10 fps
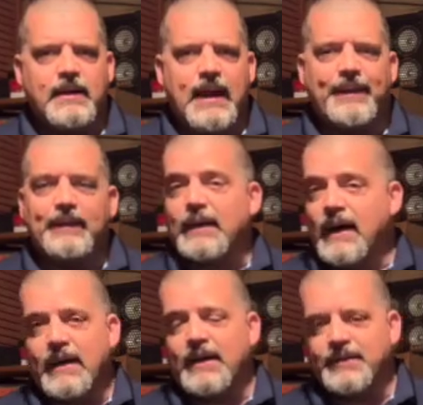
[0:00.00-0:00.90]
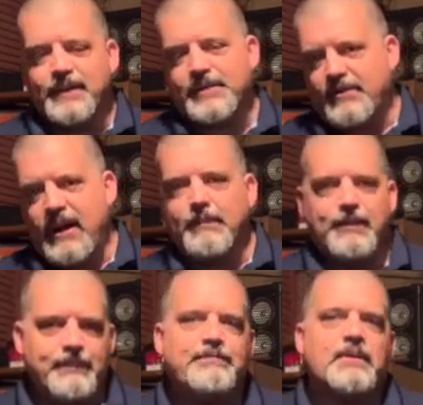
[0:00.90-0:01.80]
add the lock onto the strap,
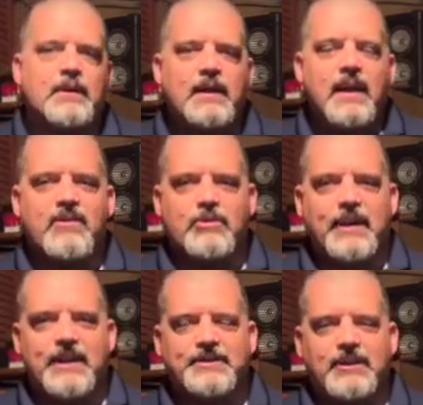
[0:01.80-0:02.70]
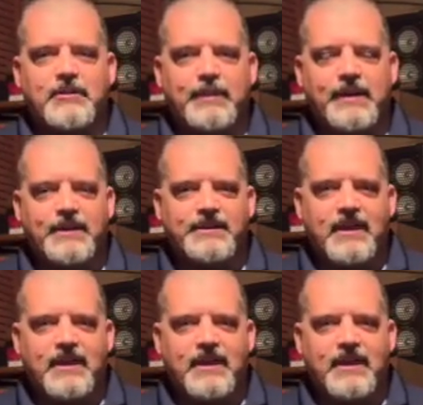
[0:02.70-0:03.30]
but everyone has their opinions.